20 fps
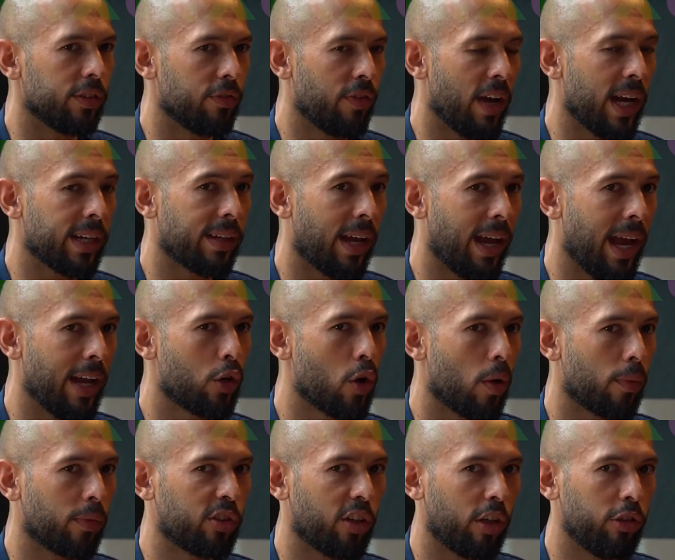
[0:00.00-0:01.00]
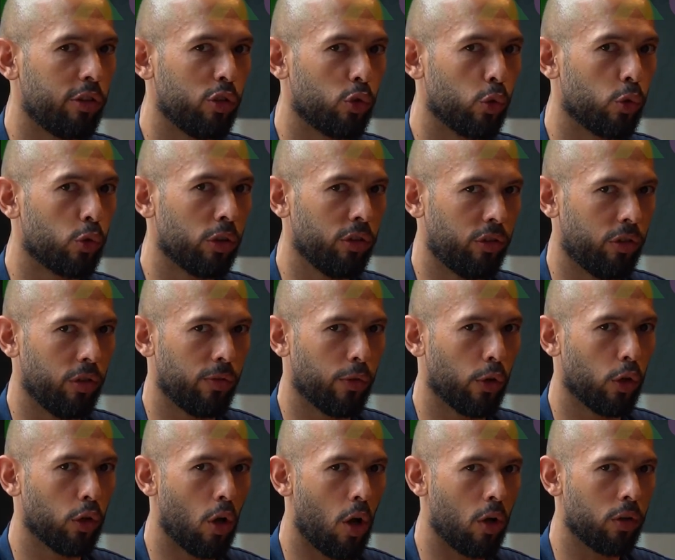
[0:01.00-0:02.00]
In fact, I had conversations with Tristan
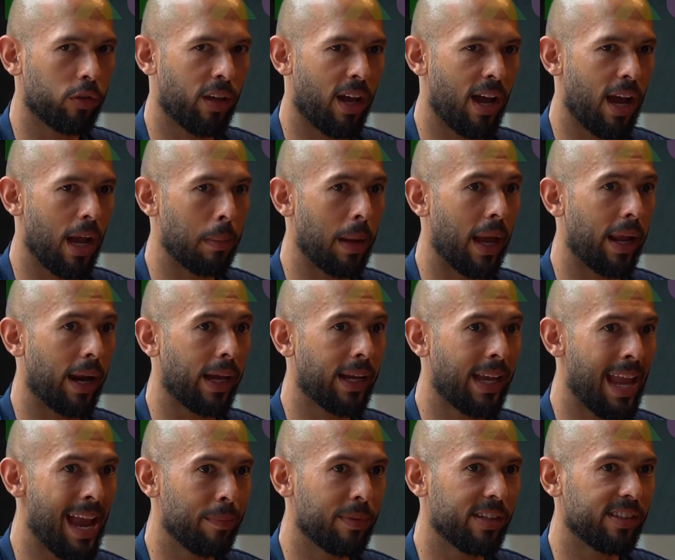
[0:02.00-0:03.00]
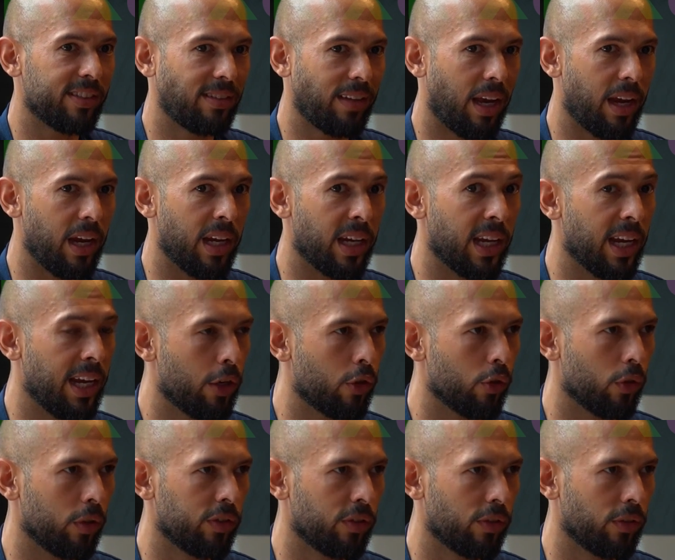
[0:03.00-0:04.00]
for a long time, and I kept saying
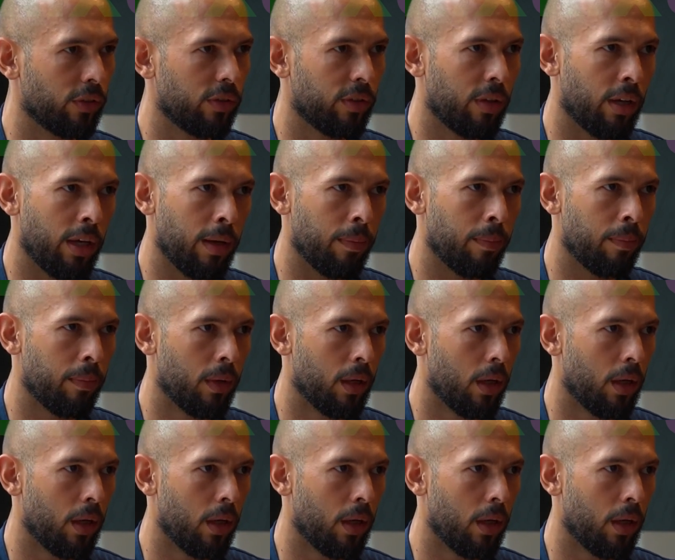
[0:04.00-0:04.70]
Icarus to him.